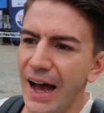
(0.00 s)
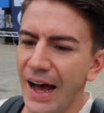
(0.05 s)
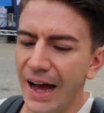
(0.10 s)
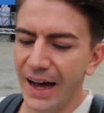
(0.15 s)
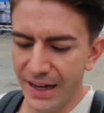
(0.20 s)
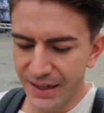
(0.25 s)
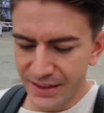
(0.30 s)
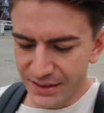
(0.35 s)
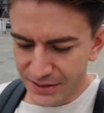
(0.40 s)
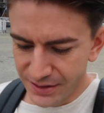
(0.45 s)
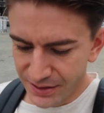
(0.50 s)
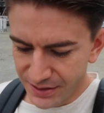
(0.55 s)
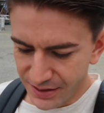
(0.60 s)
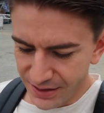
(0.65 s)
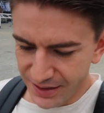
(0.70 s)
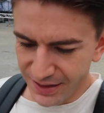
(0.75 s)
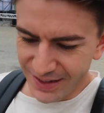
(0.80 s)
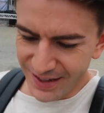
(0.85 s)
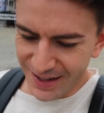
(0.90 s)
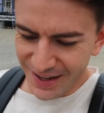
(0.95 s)
And
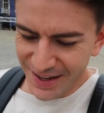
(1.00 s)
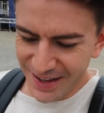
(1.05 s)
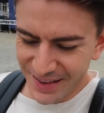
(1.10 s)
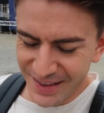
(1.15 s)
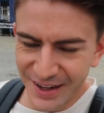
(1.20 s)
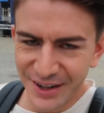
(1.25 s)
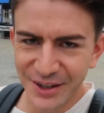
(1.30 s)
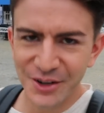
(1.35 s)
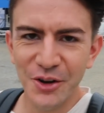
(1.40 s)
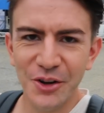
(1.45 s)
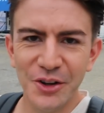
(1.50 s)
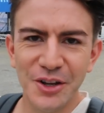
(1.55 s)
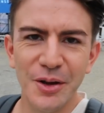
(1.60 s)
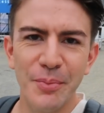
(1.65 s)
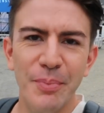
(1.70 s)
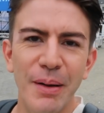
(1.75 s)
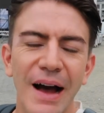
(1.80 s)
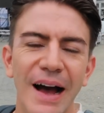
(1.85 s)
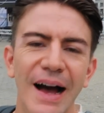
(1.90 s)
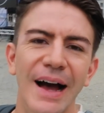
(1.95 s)
then I got a
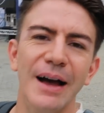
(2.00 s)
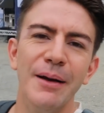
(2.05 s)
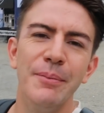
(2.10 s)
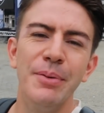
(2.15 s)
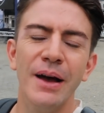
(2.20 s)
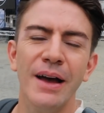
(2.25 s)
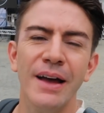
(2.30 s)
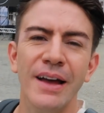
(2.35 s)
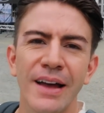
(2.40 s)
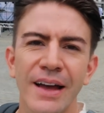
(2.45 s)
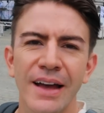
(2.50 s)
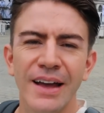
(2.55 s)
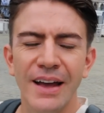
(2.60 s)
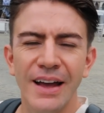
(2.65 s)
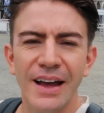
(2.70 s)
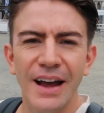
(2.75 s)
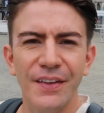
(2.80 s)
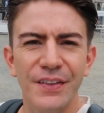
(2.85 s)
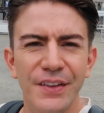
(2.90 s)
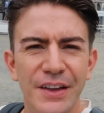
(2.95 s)
kebab
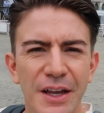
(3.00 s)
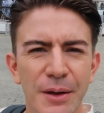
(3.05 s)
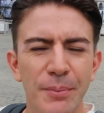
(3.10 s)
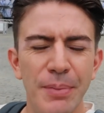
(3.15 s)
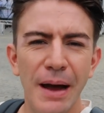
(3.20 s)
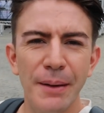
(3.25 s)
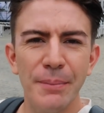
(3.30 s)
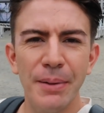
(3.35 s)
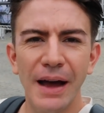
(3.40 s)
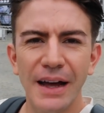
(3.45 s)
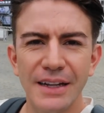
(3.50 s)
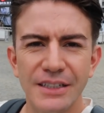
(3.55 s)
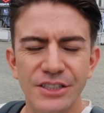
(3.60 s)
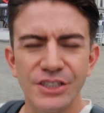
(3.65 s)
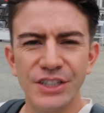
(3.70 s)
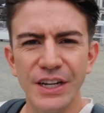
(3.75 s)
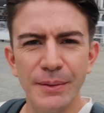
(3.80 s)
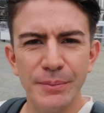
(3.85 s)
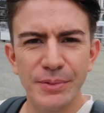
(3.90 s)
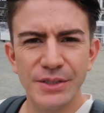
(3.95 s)
and the kebab
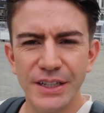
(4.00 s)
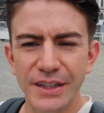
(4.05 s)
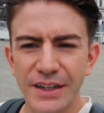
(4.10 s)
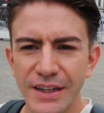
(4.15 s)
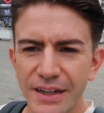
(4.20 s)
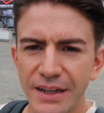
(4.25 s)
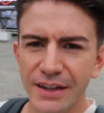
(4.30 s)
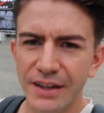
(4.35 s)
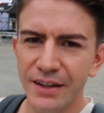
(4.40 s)
had chips in it.